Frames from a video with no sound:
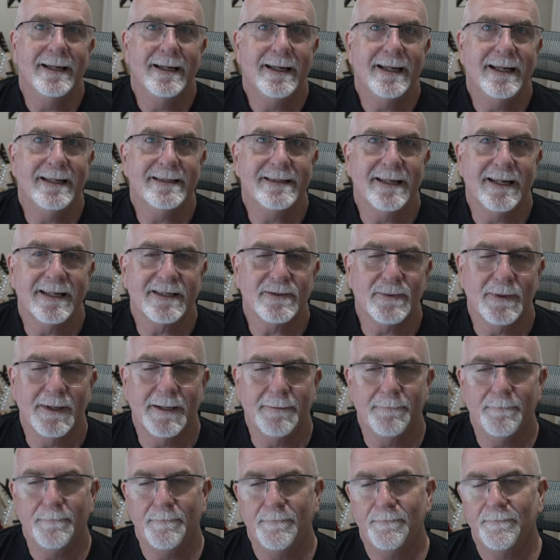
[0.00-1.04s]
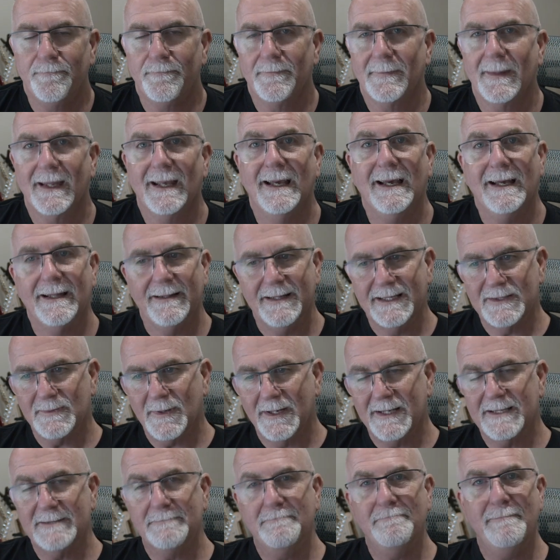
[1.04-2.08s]
Here's the next one. This
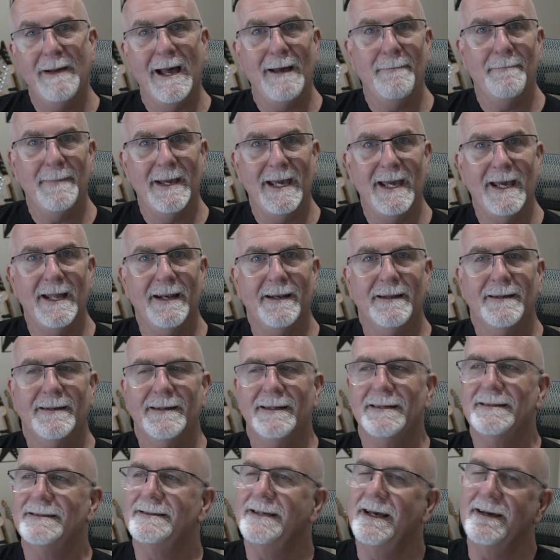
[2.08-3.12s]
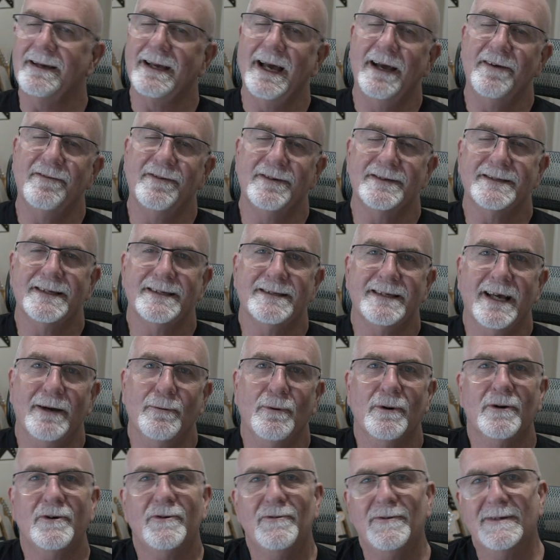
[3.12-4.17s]
one is Batman. It's okay for us to say,
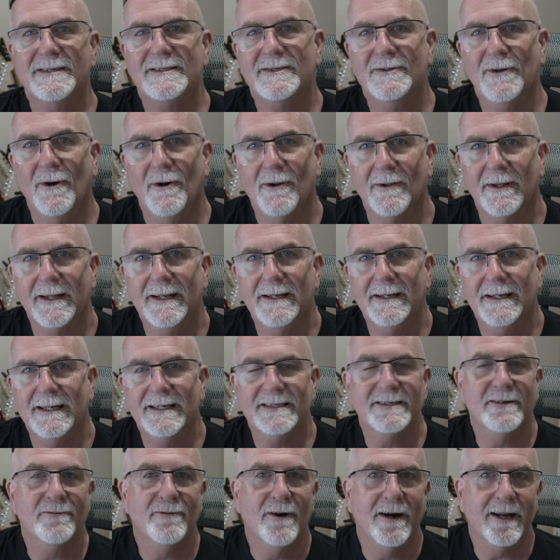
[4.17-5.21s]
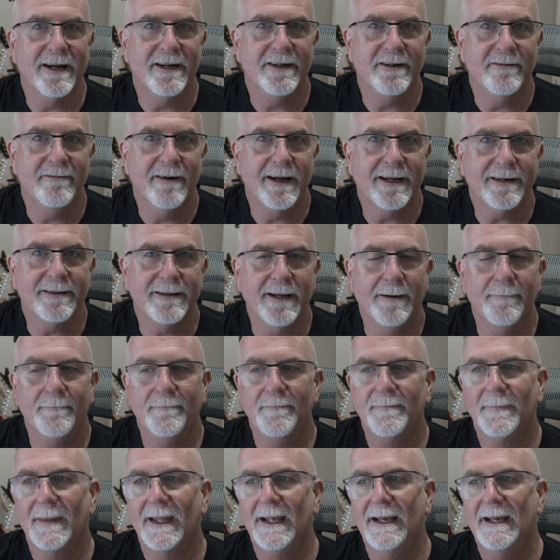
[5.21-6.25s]
well, Chris Nolan is a writer-director.
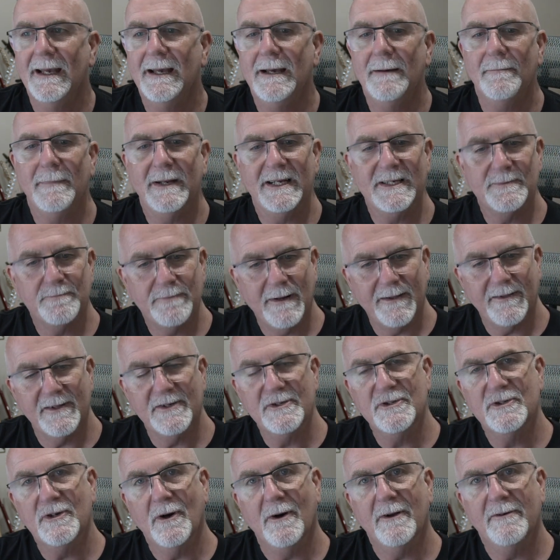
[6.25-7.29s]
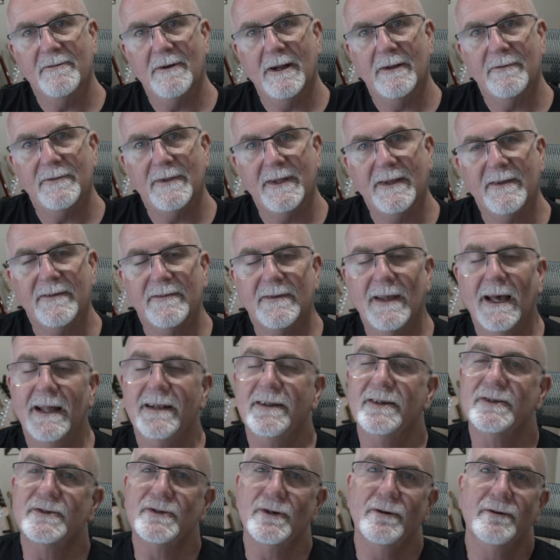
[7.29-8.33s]
But his brother John wrote this.
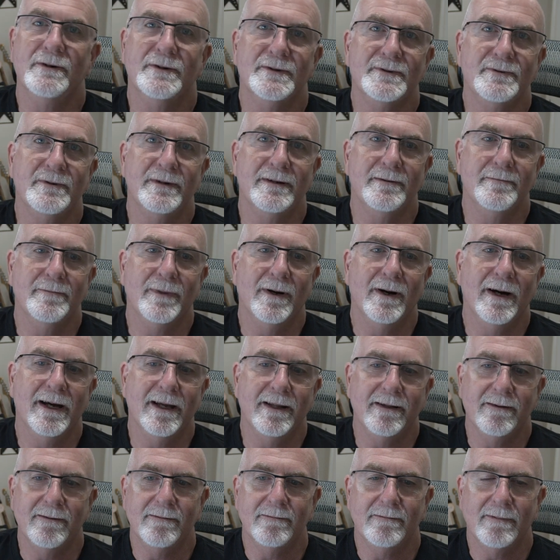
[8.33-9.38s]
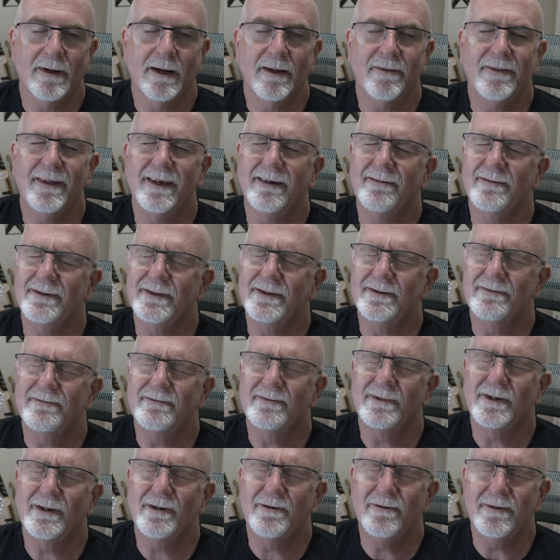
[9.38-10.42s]
And the story was written by, I think it was
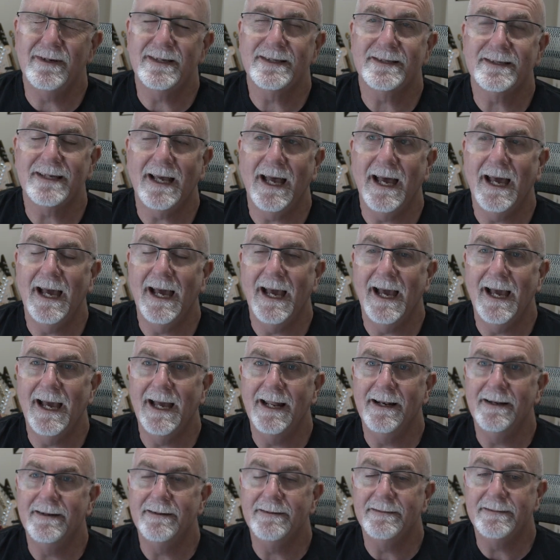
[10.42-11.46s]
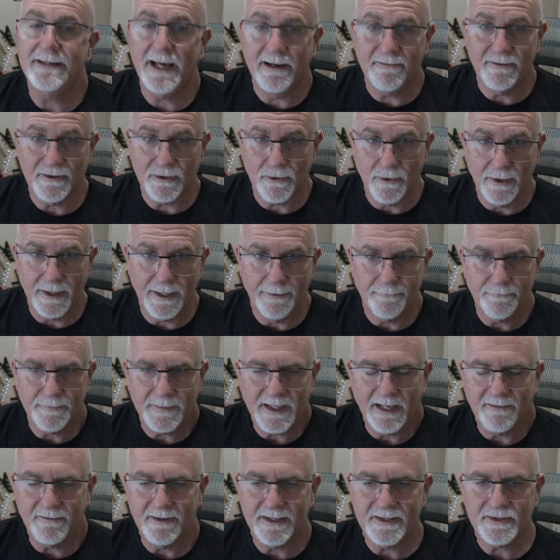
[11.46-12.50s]
Chris and David
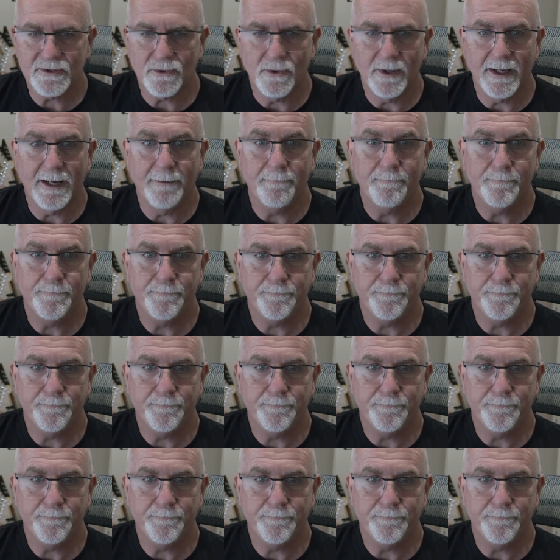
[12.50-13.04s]
S. Goyer.